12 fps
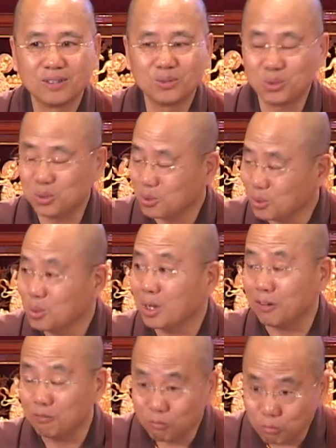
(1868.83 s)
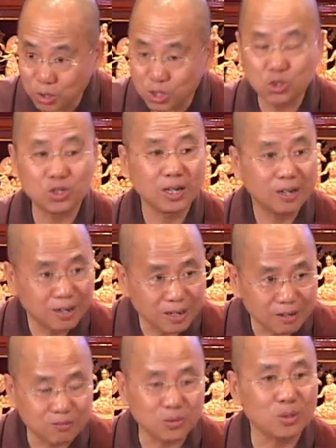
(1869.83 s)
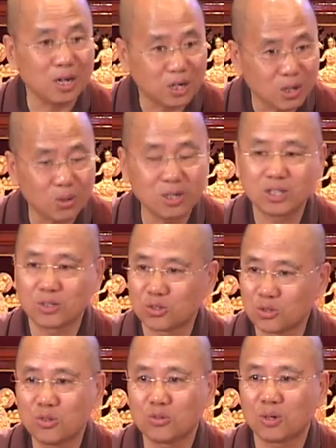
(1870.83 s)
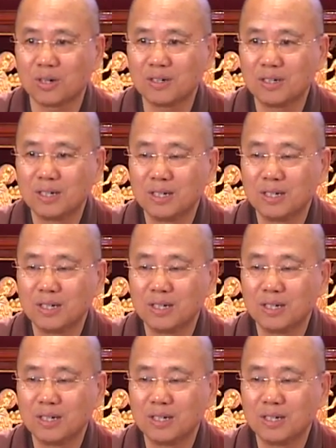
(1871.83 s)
Do you know at which level, according to Sutra,